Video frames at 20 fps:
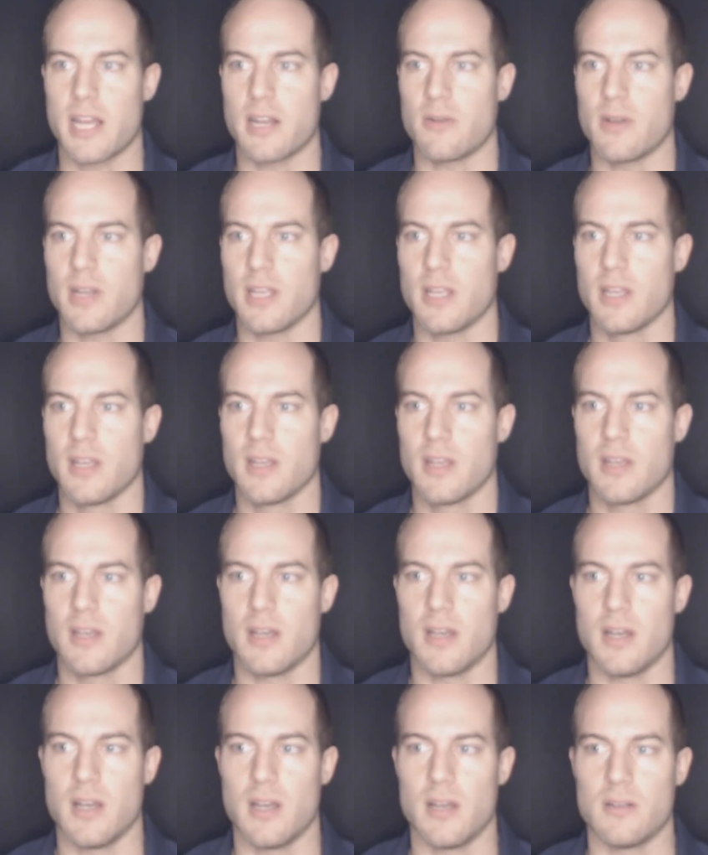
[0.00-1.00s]
How do I
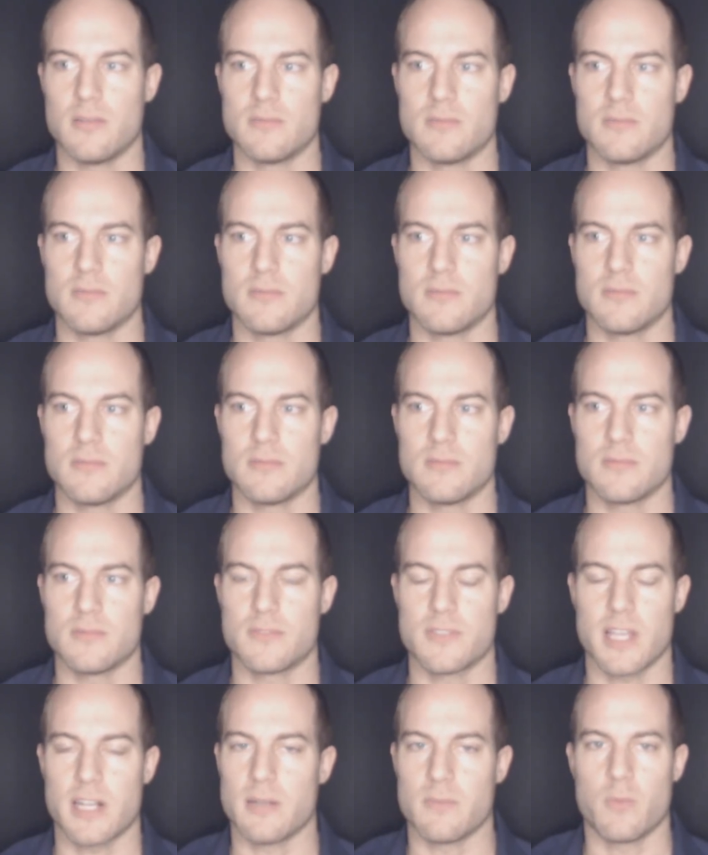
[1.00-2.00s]

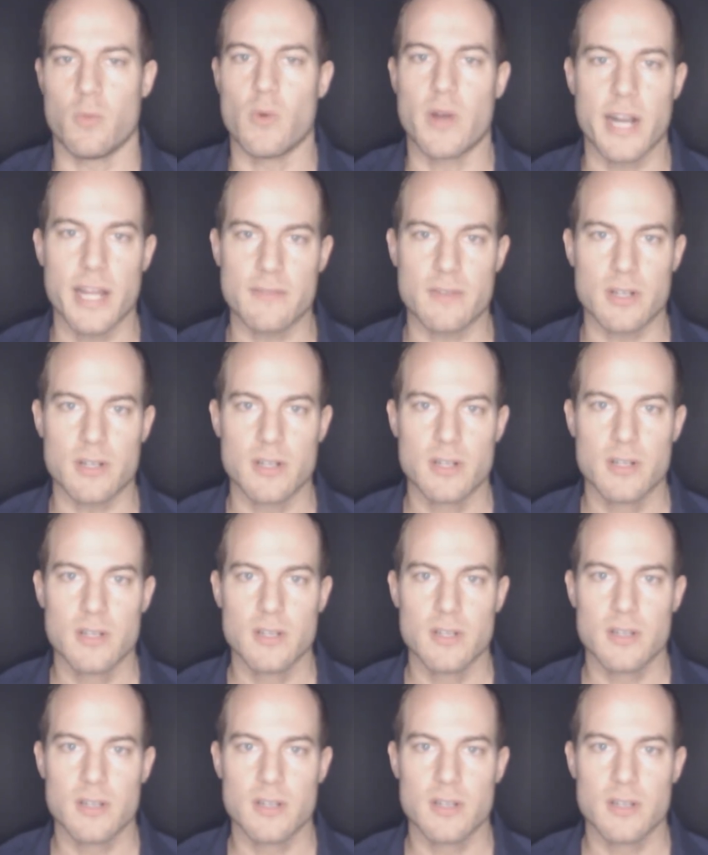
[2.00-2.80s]
set up whatever?